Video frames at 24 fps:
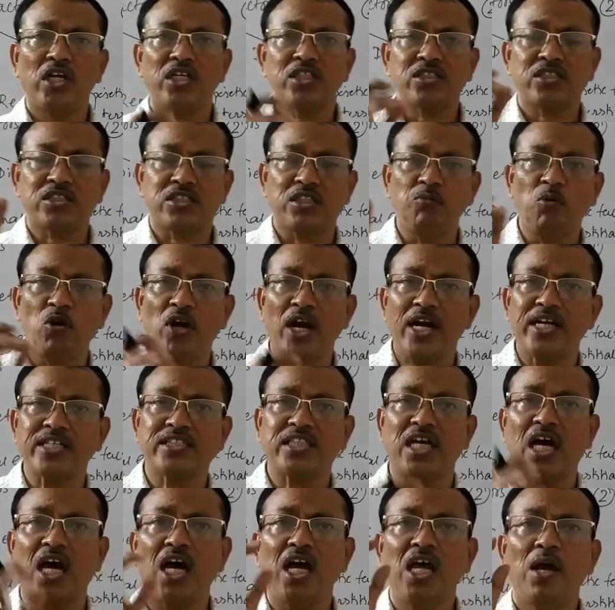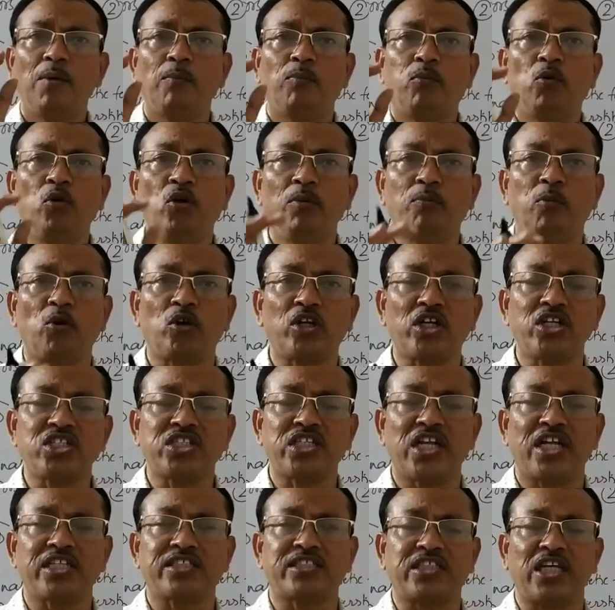stimulates the
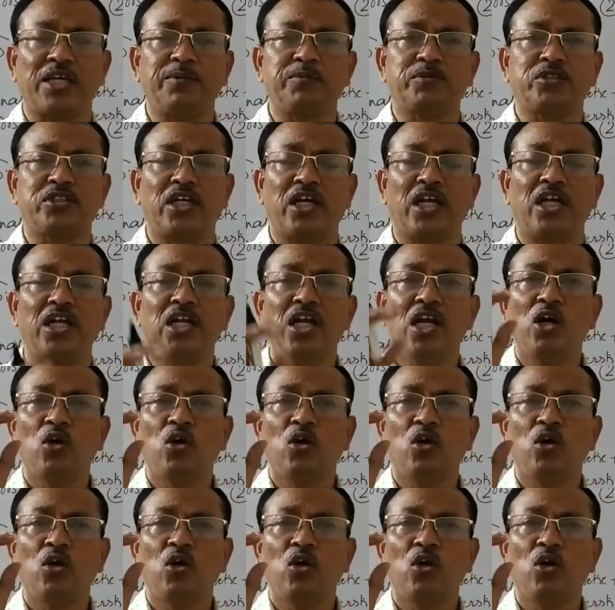pluripotential stem cell